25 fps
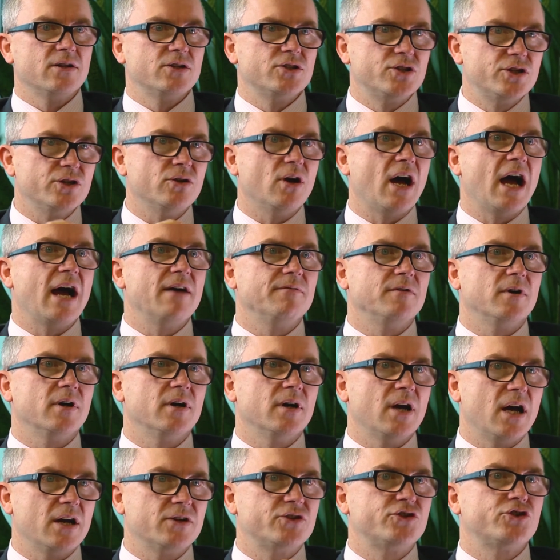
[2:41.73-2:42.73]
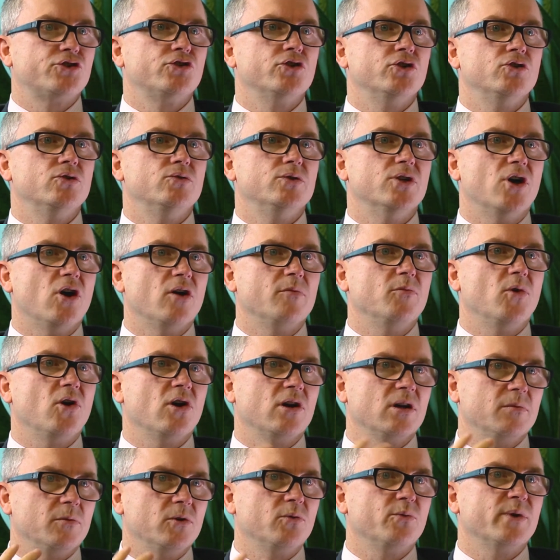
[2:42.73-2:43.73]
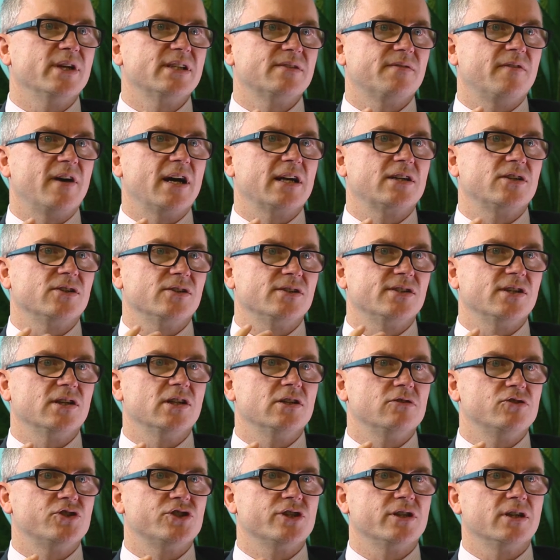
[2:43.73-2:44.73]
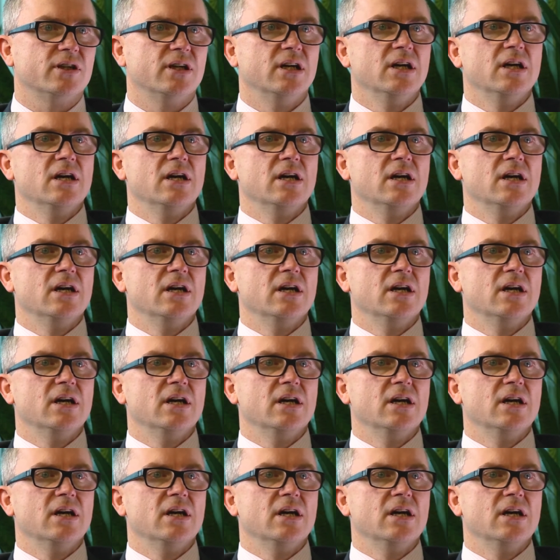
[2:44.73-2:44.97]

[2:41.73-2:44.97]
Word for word: to have a, a true non-modelable risk factor solution.